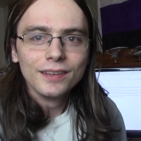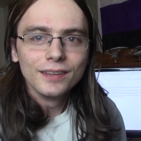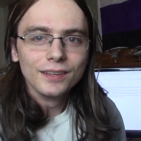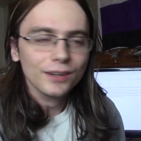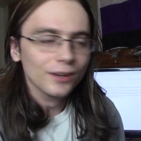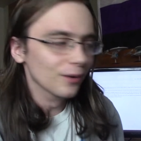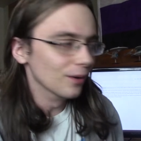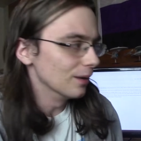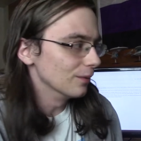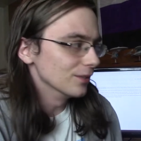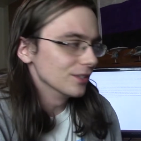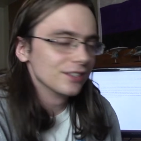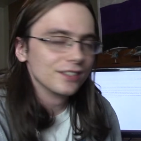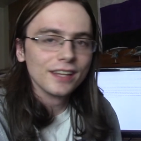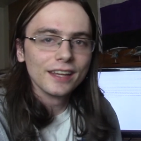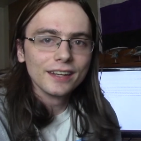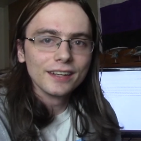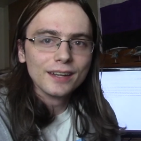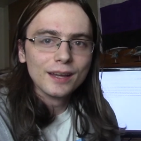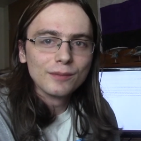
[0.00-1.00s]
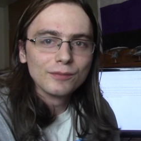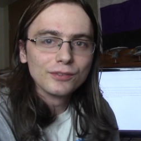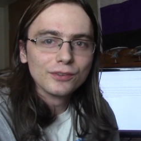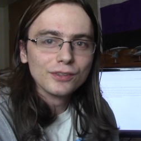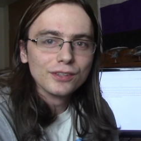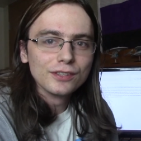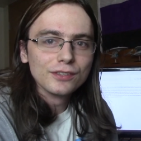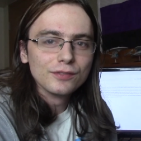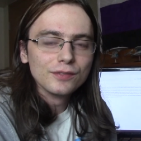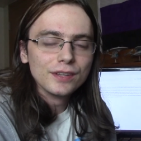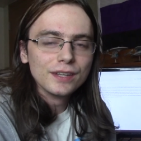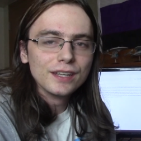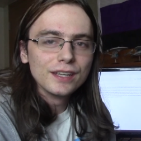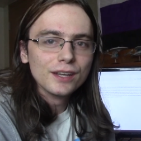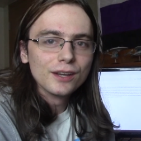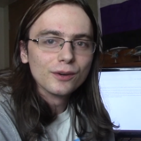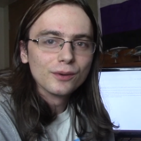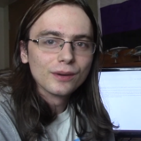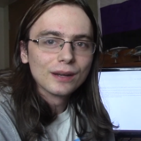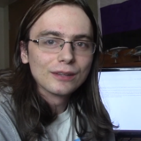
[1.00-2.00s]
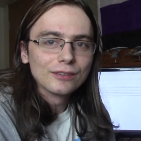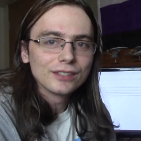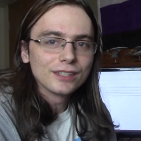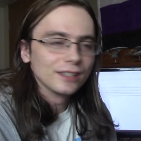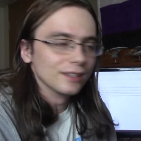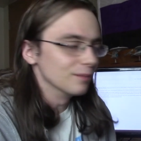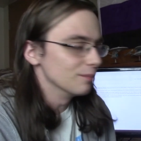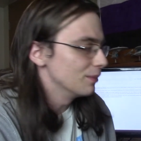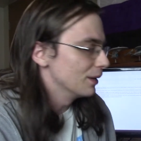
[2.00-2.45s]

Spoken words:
You know, I was setting up for this video and I was getting